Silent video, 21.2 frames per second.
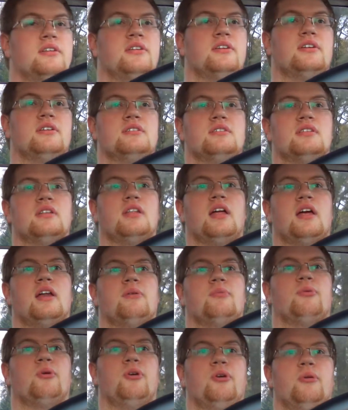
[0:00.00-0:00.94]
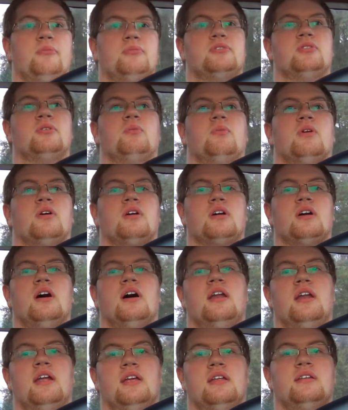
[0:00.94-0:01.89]
There's a lot of room to work
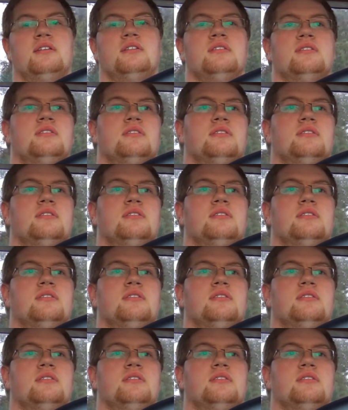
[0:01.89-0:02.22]
on it.